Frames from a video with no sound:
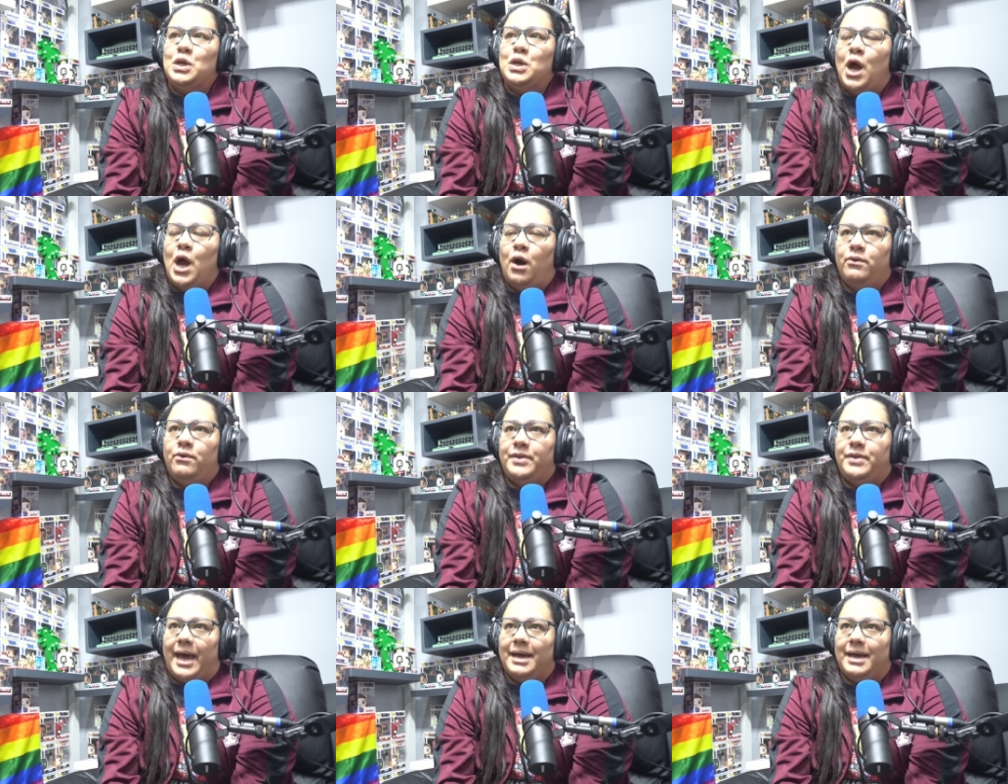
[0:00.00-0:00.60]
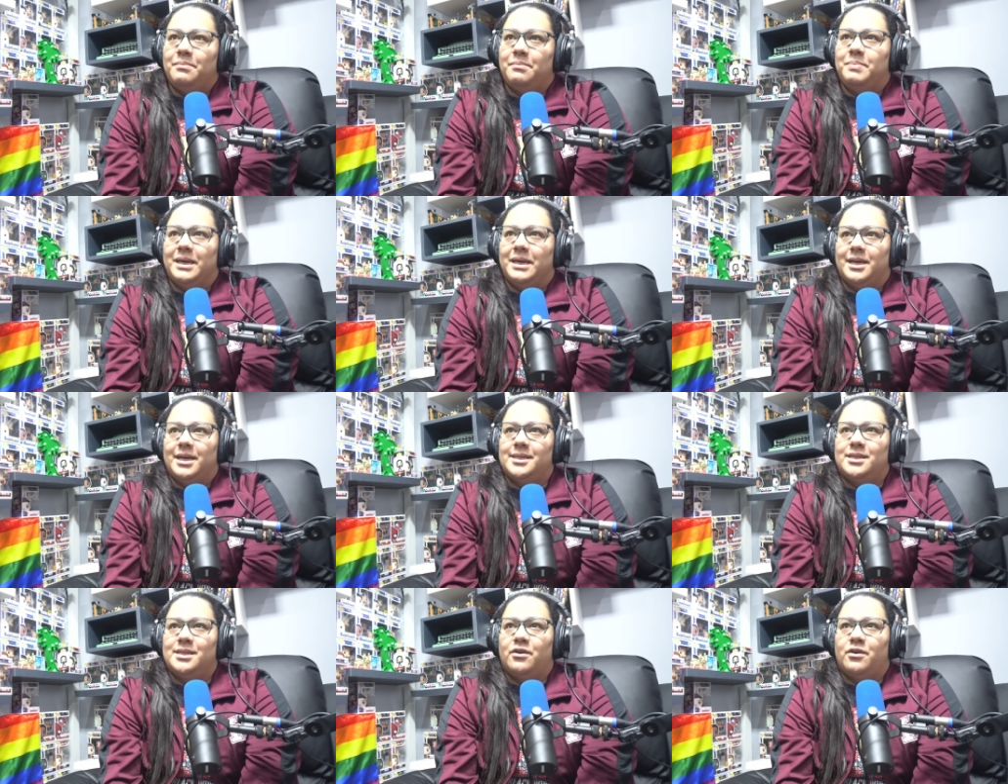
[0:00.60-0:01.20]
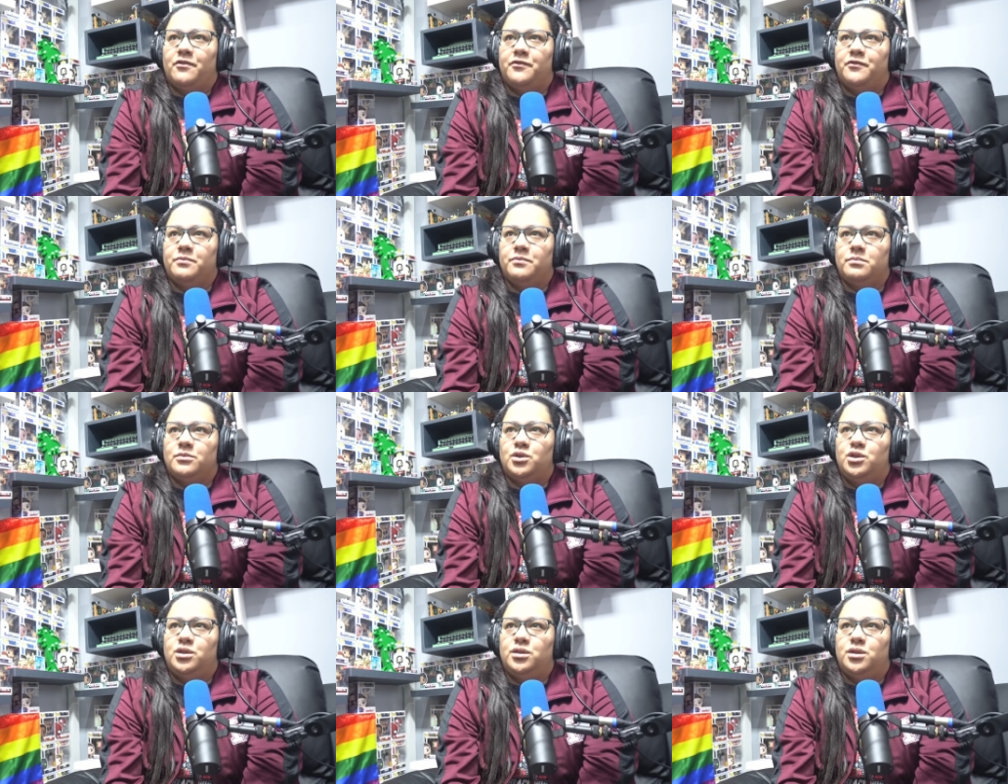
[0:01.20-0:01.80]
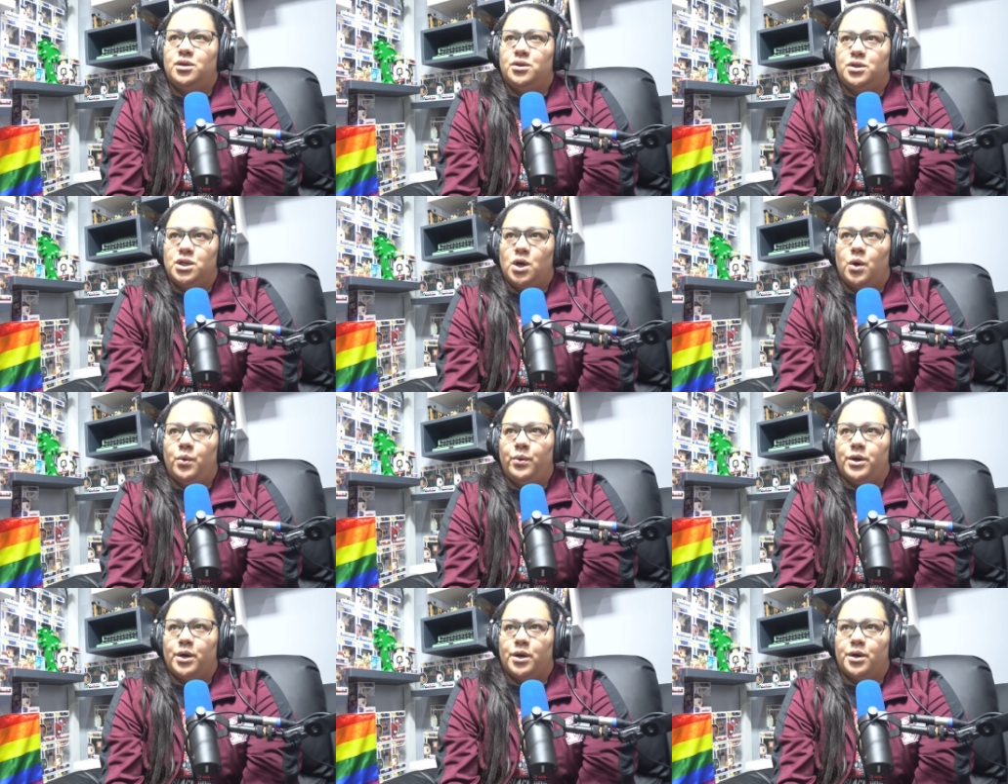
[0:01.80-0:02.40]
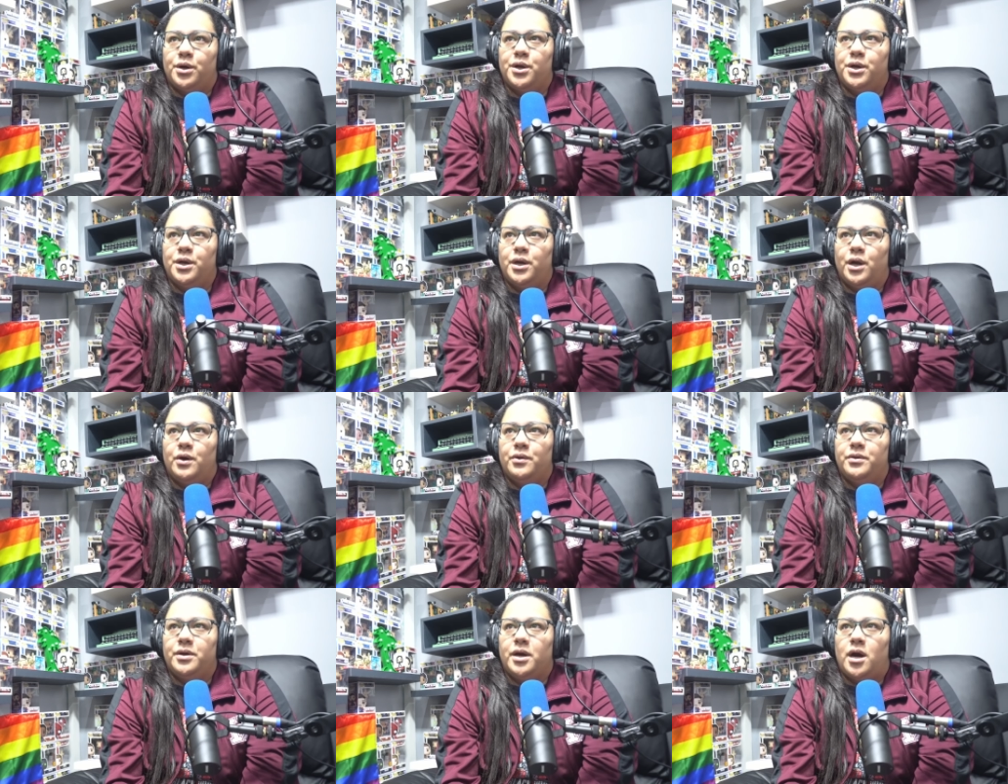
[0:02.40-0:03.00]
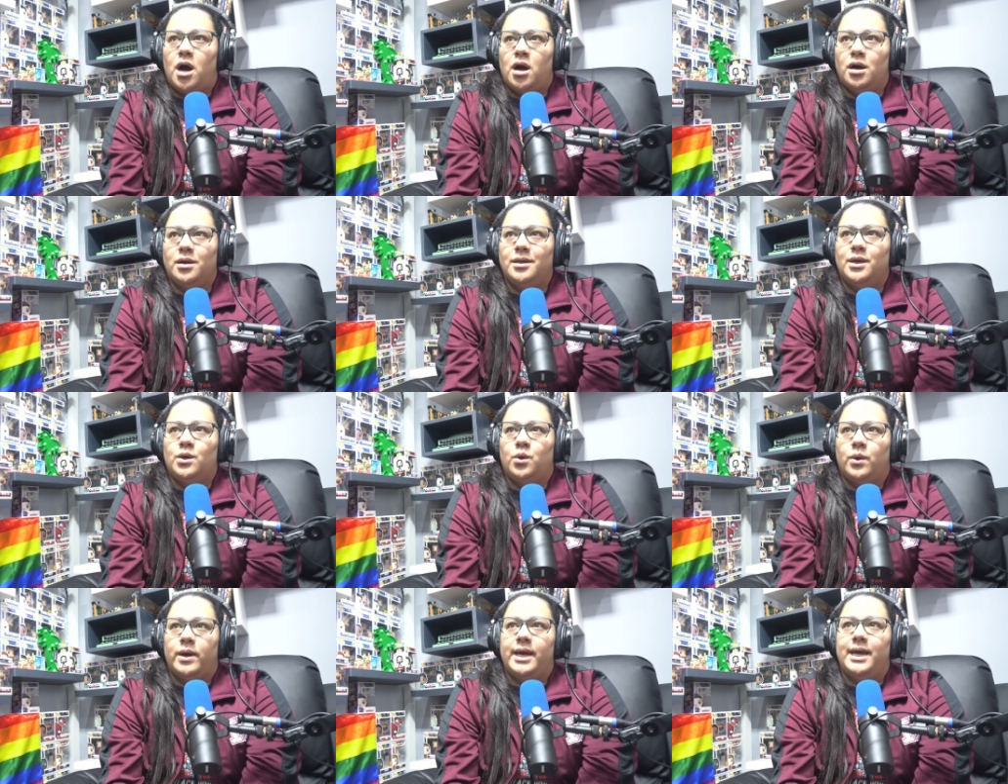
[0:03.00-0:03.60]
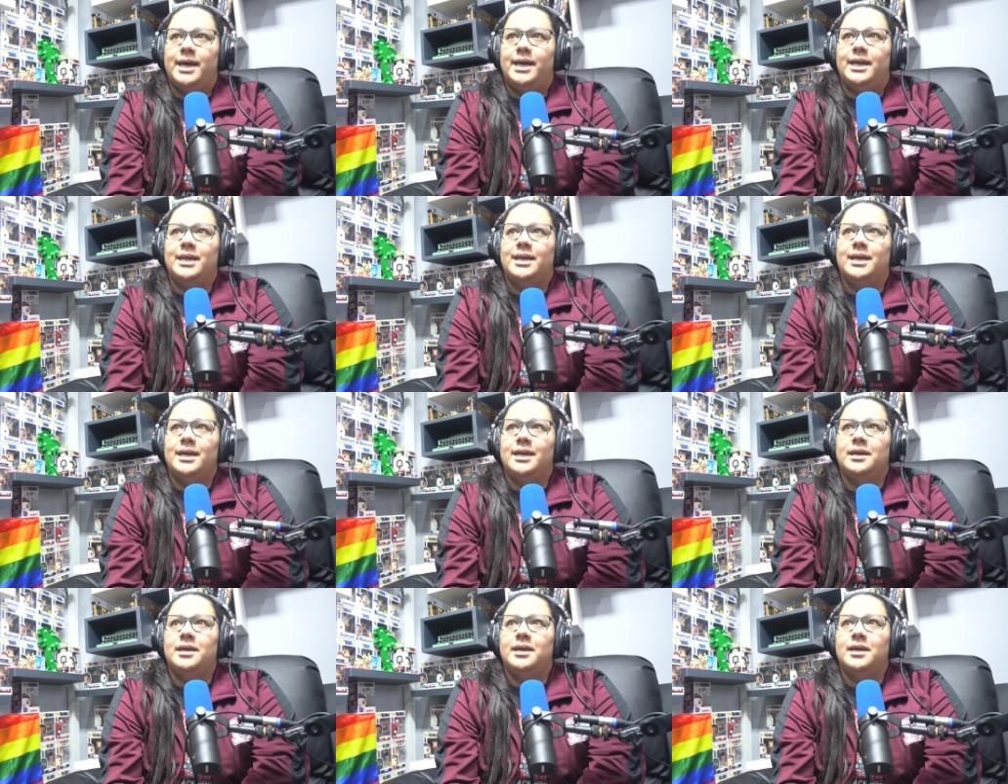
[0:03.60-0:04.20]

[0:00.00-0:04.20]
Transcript: know that because of the Joker, you know that Harley Quinn